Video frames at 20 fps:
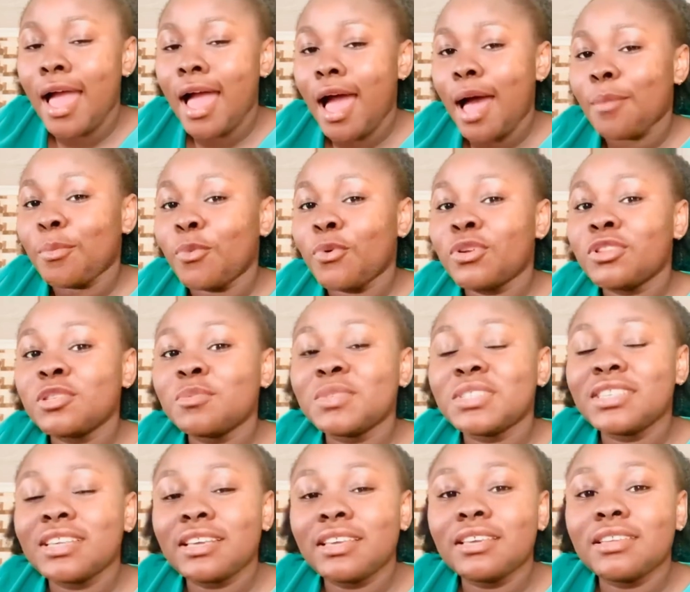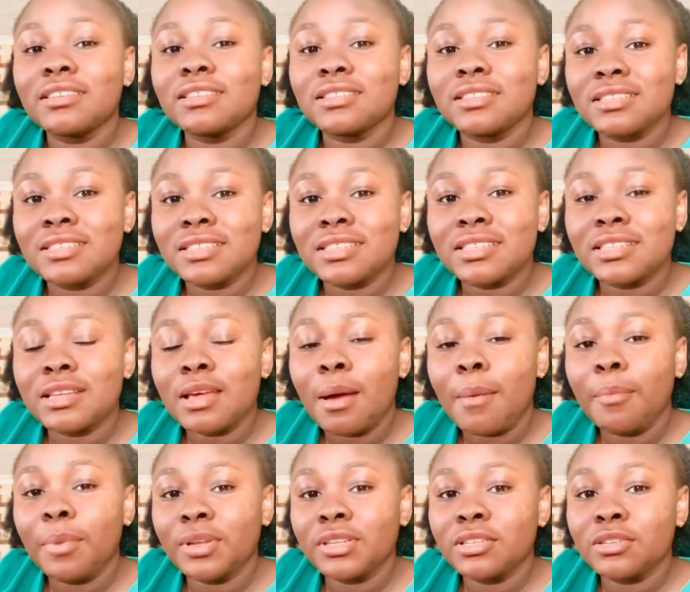I'm going to be taking these
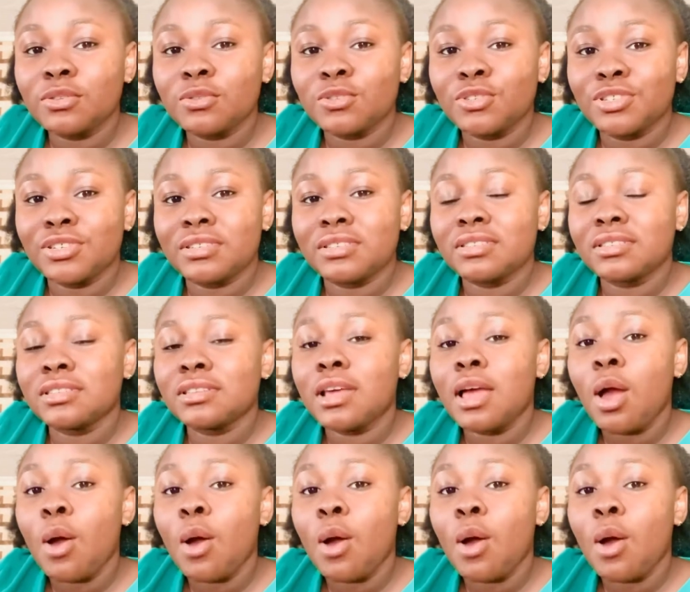body lotions